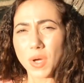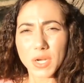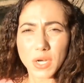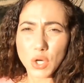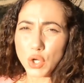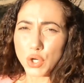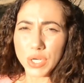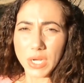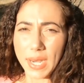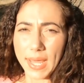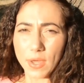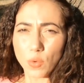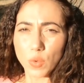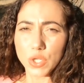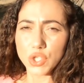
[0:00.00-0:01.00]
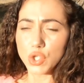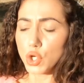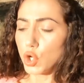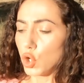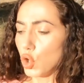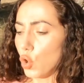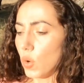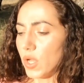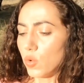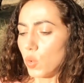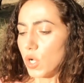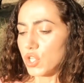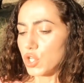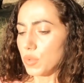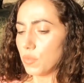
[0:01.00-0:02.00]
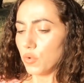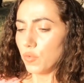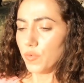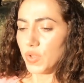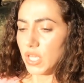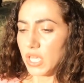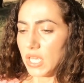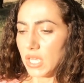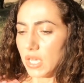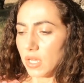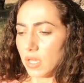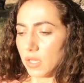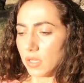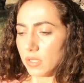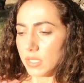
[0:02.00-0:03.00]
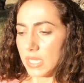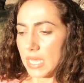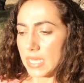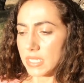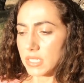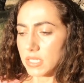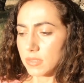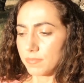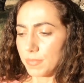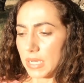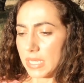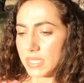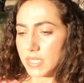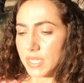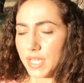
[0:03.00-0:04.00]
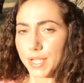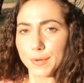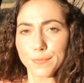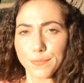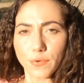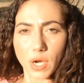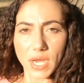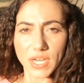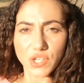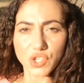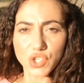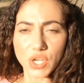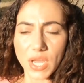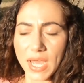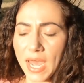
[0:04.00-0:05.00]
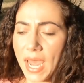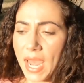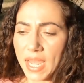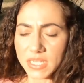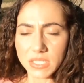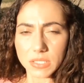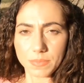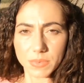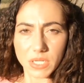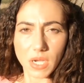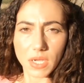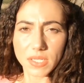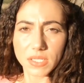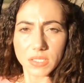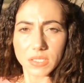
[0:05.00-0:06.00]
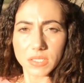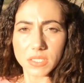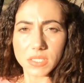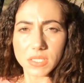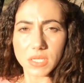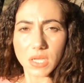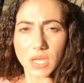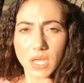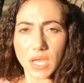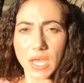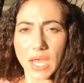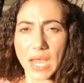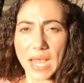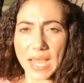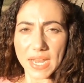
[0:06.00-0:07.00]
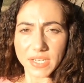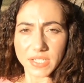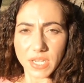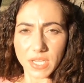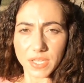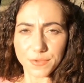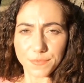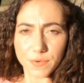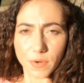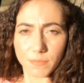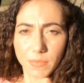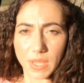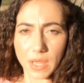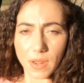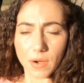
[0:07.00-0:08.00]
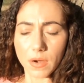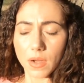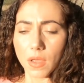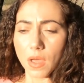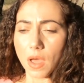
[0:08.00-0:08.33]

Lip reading: want to learn a language, go and watch a movie that's, let's say, in French, add subtitles, and take it from there.